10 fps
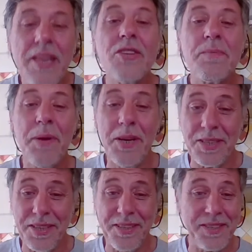
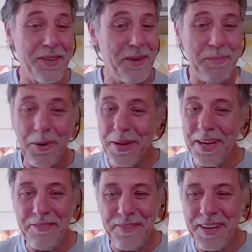aspersions or point
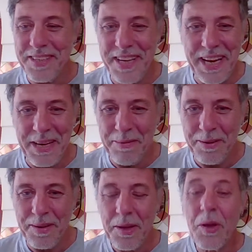any fingers at
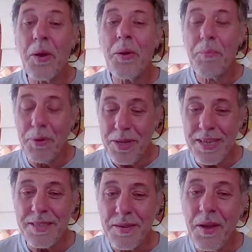anyone. But
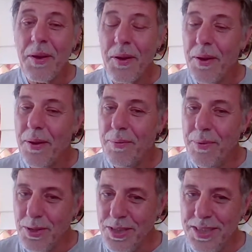this
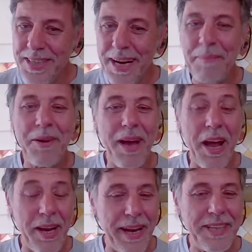Russian chap
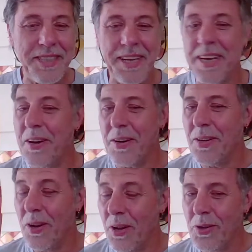allegedly got in
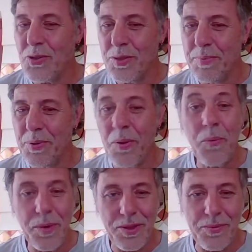a lot of trouble
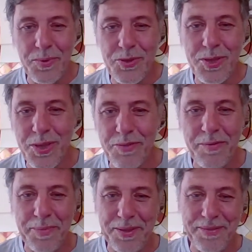with the Russian
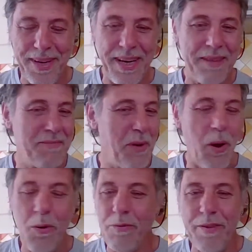government, right?
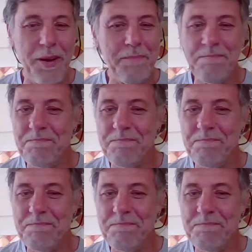Over